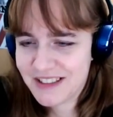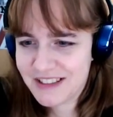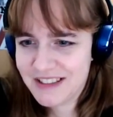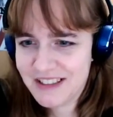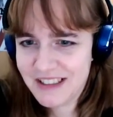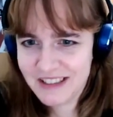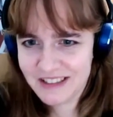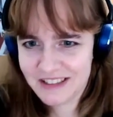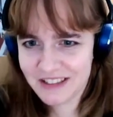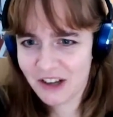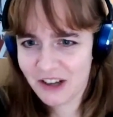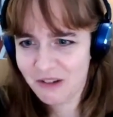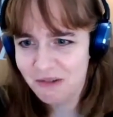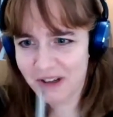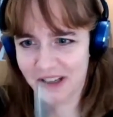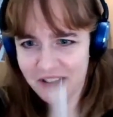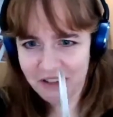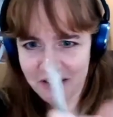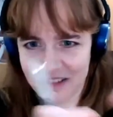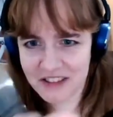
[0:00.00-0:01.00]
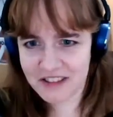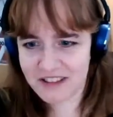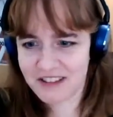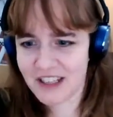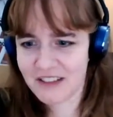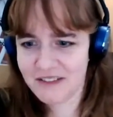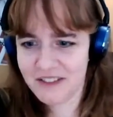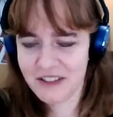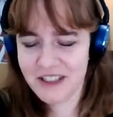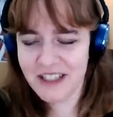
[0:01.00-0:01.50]
cities, the whole world just
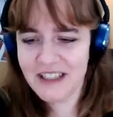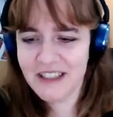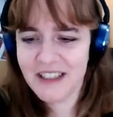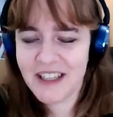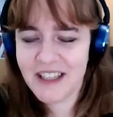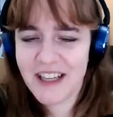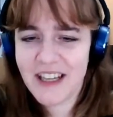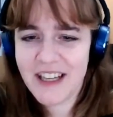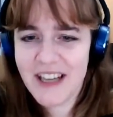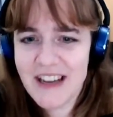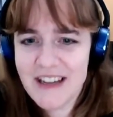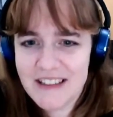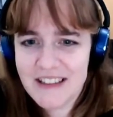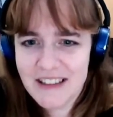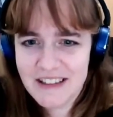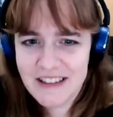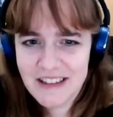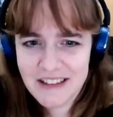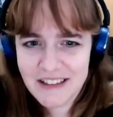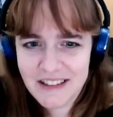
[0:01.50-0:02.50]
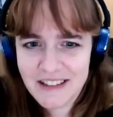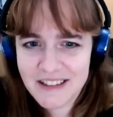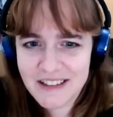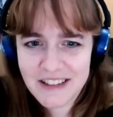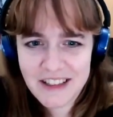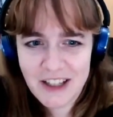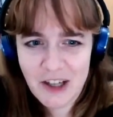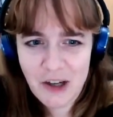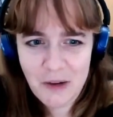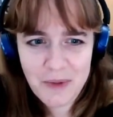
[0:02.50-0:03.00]
covered in cities. And
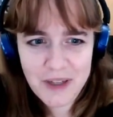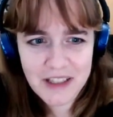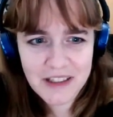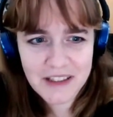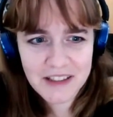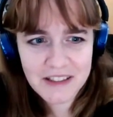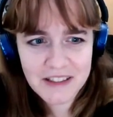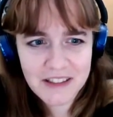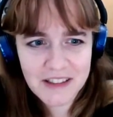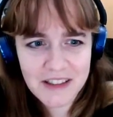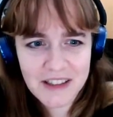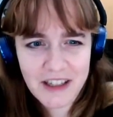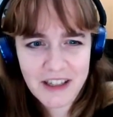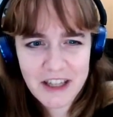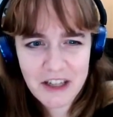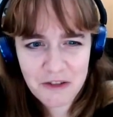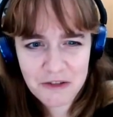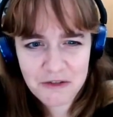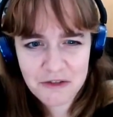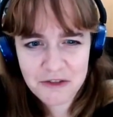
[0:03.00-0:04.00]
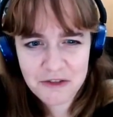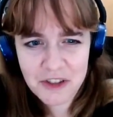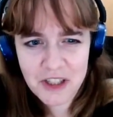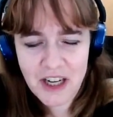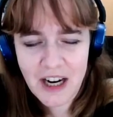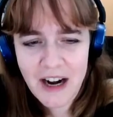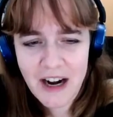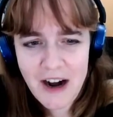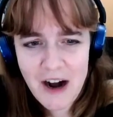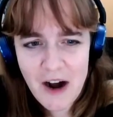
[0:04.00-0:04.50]
it's a little bit kind of
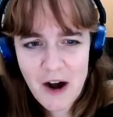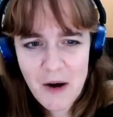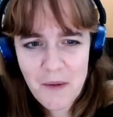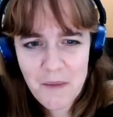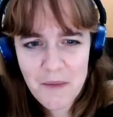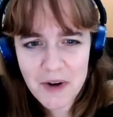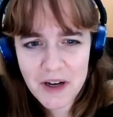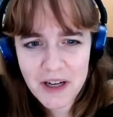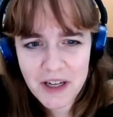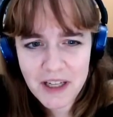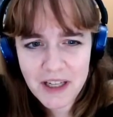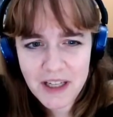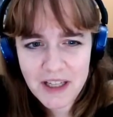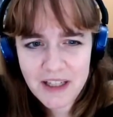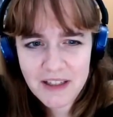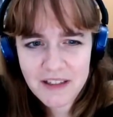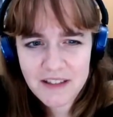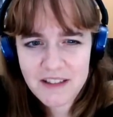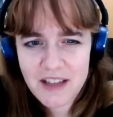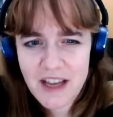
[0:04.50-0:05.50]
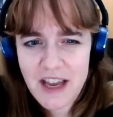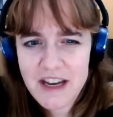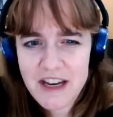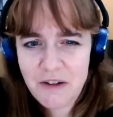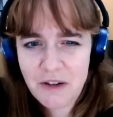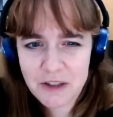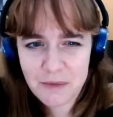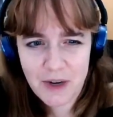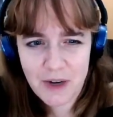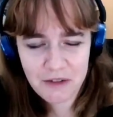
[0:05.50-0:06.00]

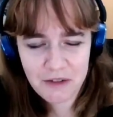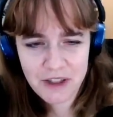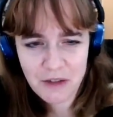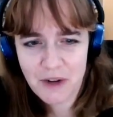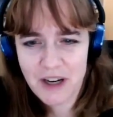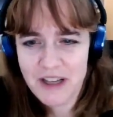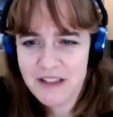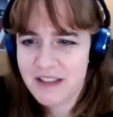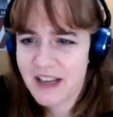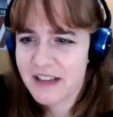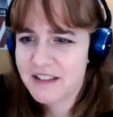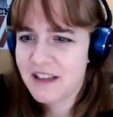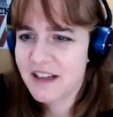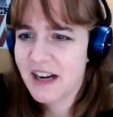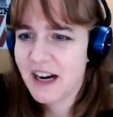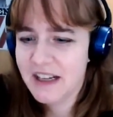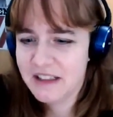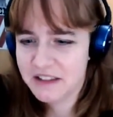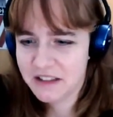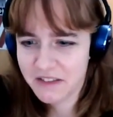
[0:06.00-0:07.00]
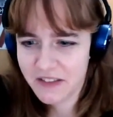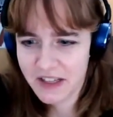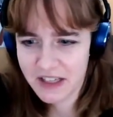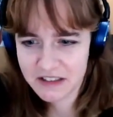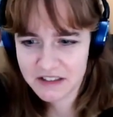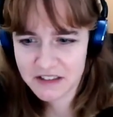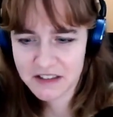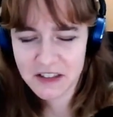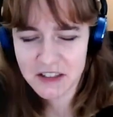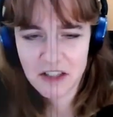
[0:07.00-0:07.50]
tenuous, but I think what he's getting at is
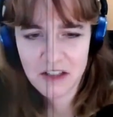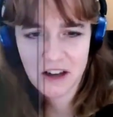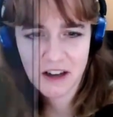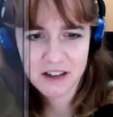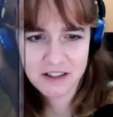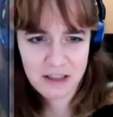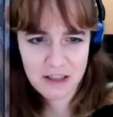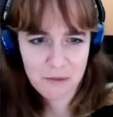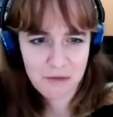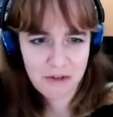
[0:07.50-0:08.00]
that you can't